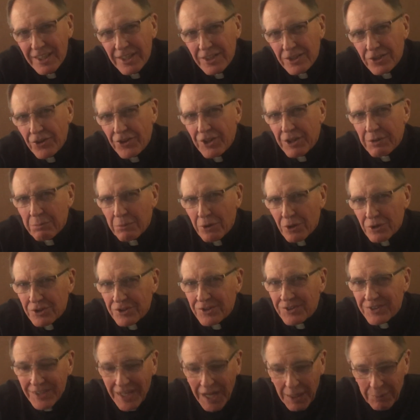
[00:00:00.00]
the
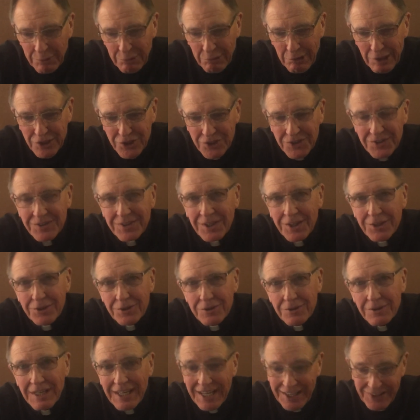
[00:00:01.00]
Emergency Operations
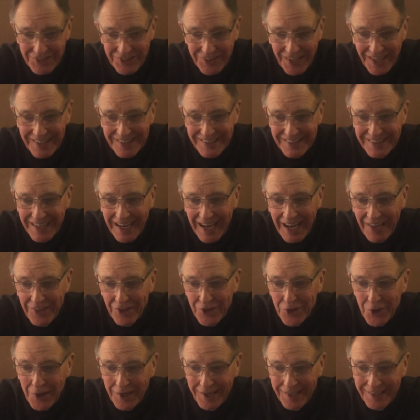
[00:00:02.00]
Center and thank God
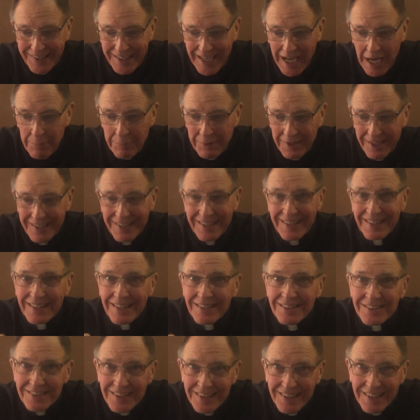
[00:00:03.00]
that you had a competent
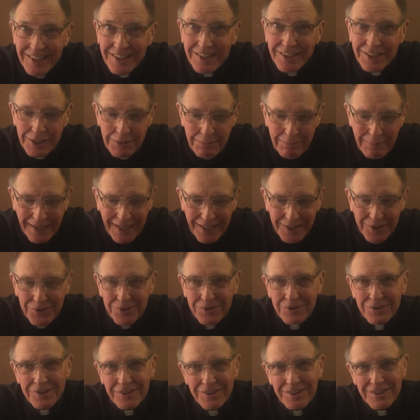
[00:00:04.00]
incident
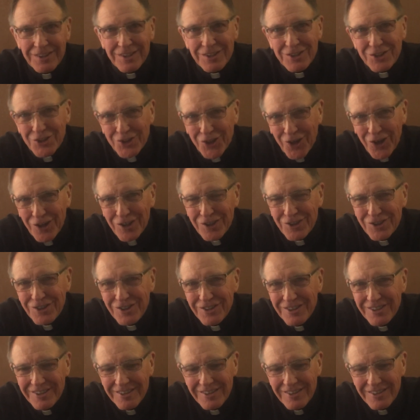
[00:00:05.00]
commander in charge.